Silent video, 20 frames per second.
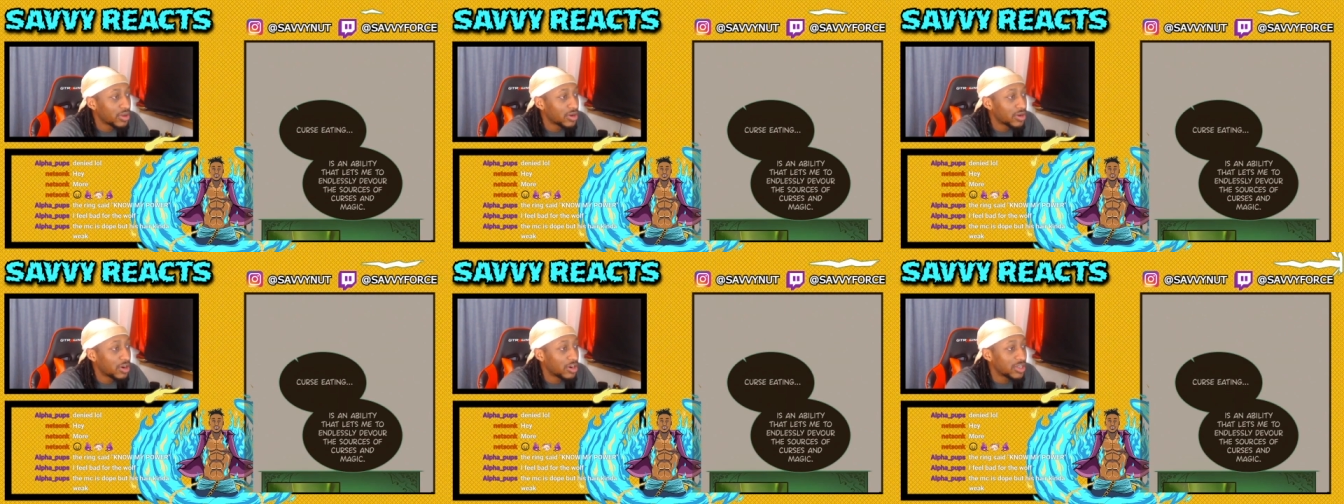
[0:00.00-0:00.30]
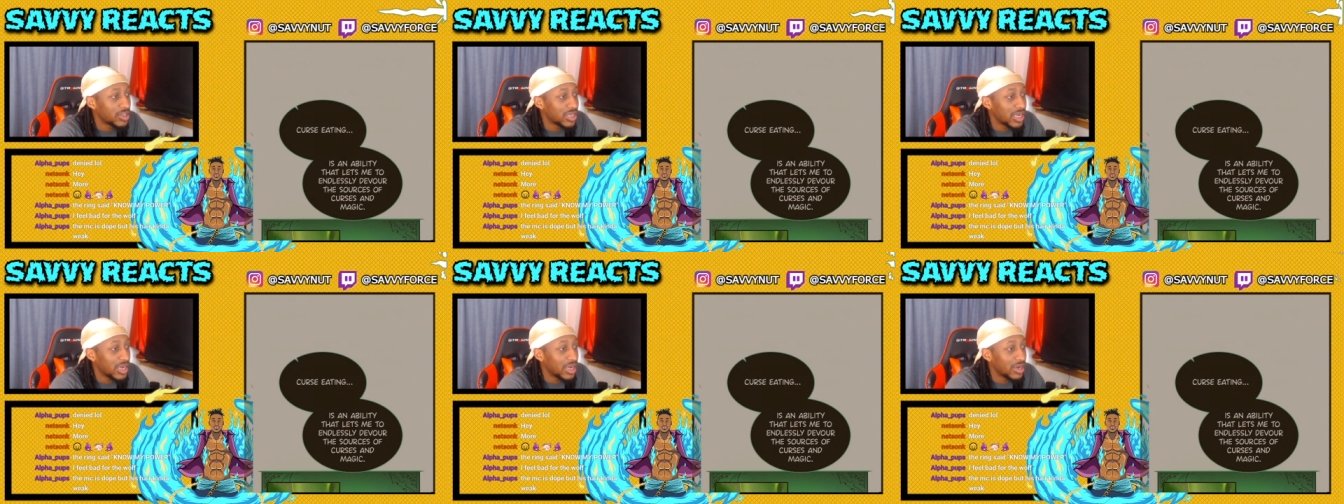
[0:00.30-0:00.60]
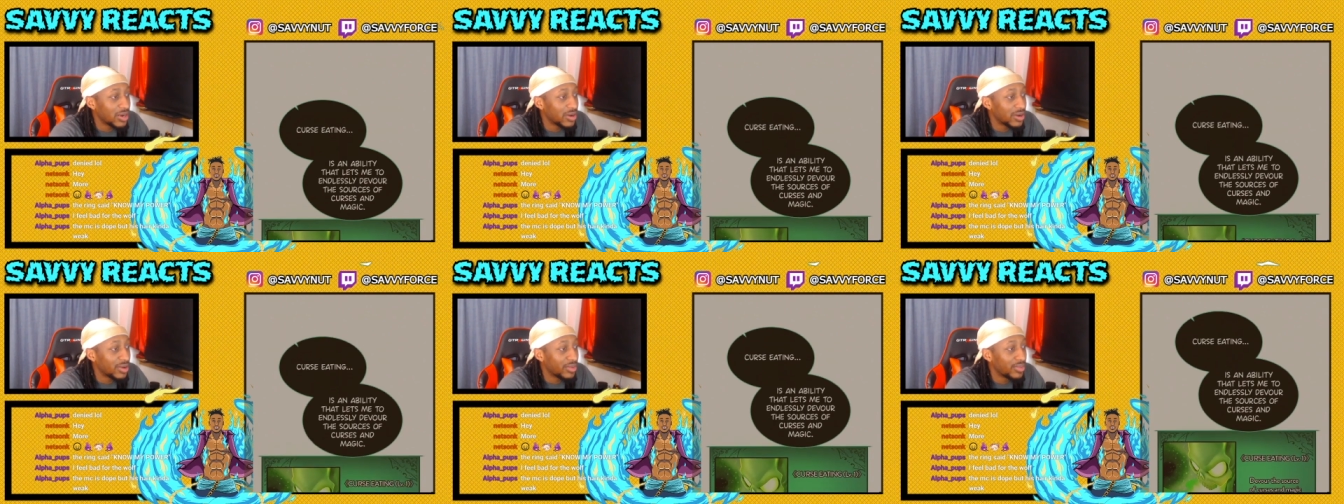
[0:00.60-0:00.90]
Curse
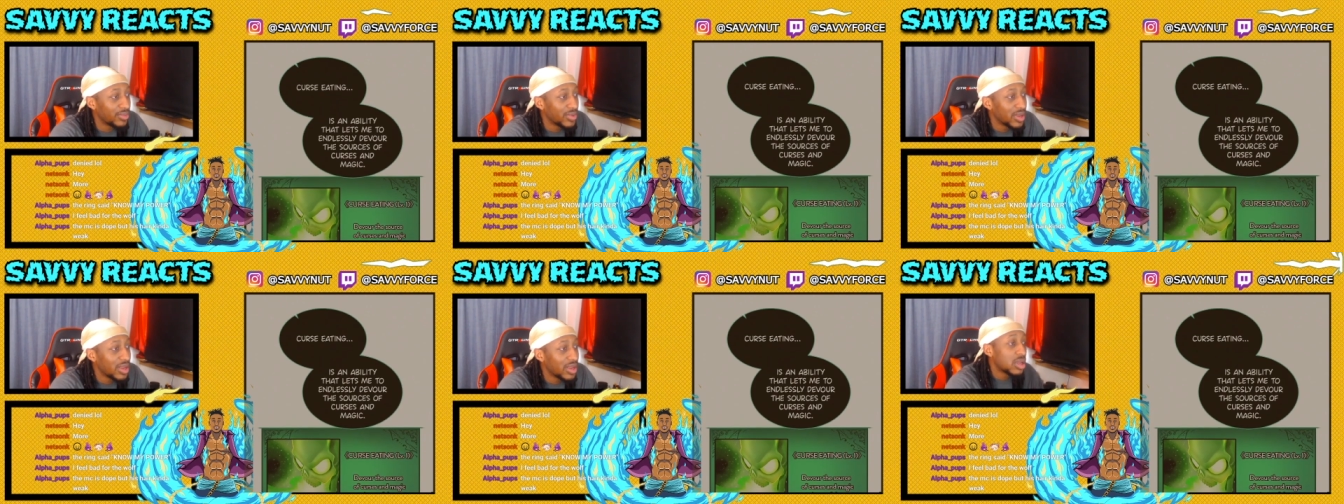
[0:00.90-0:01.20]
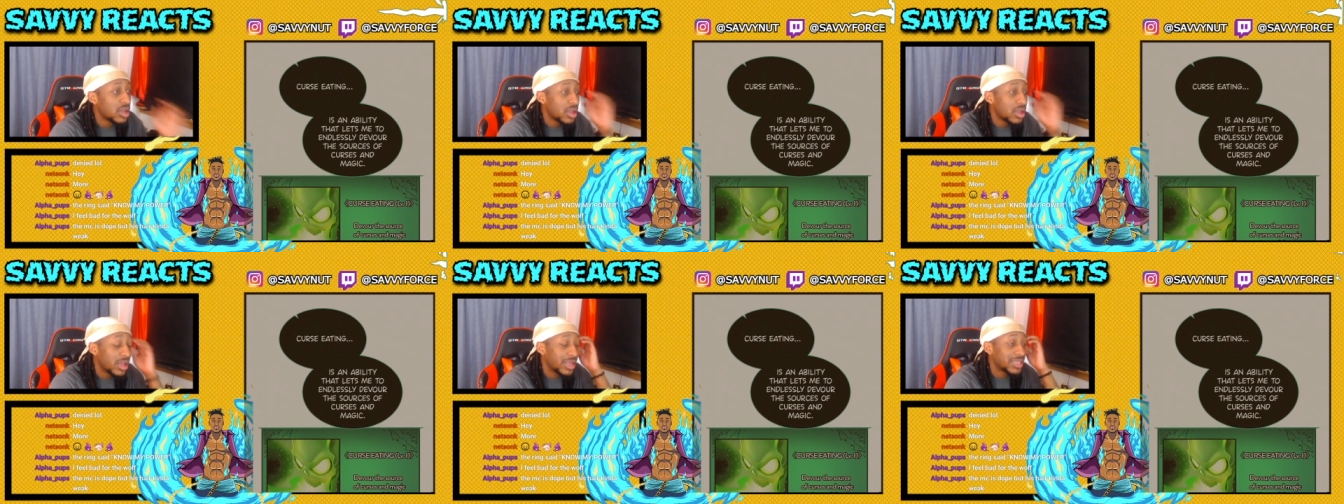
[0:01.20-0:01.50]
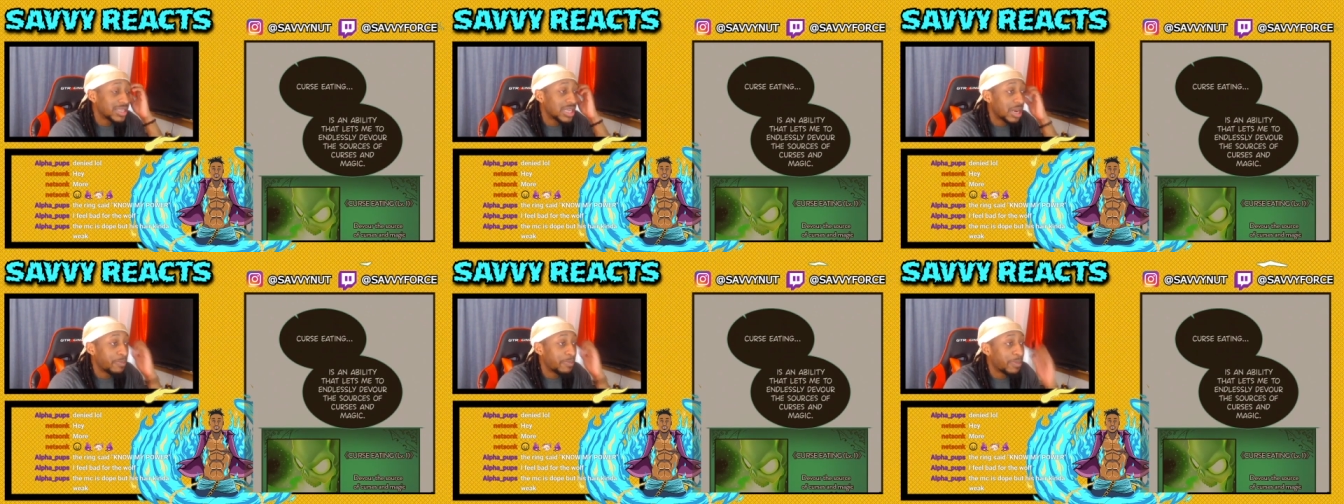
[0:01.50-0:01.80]
Eden
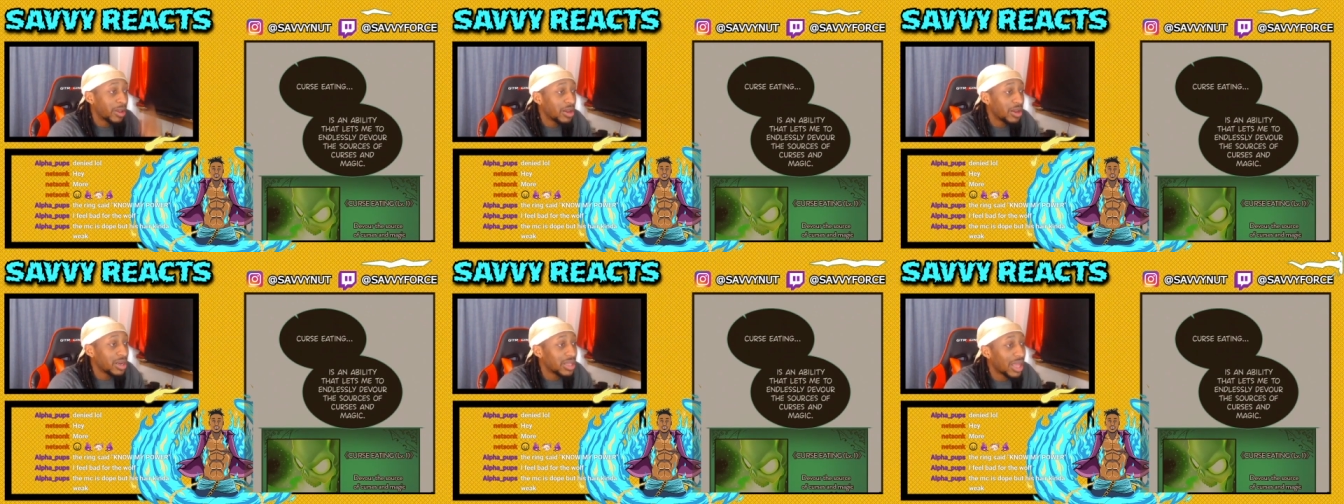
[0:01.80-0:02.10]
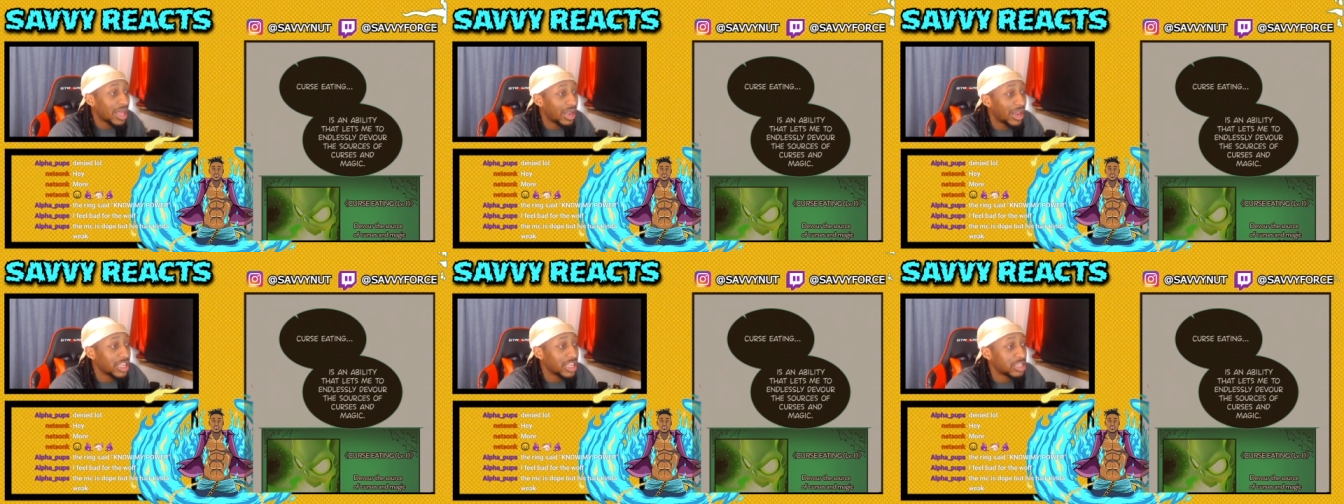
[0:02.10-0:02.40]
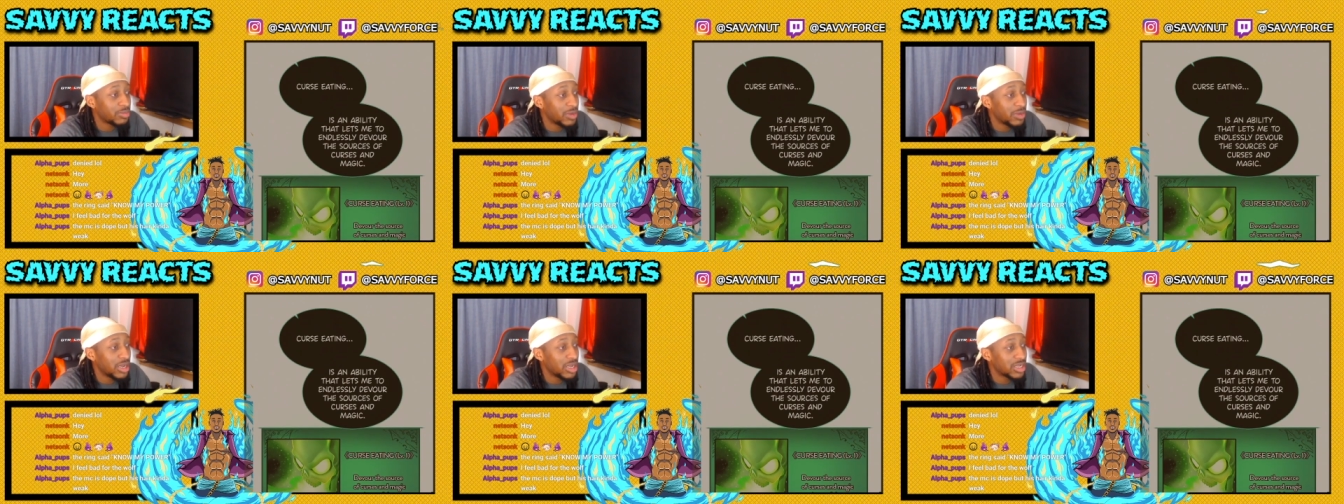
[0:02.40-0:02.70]
is an ability that
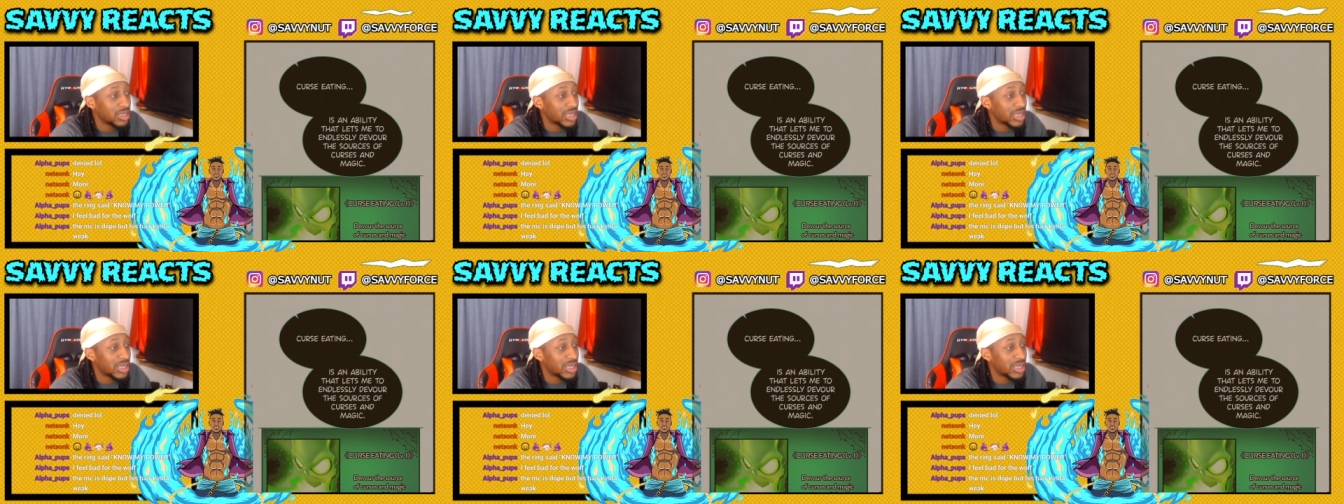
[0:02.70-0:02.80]
lets me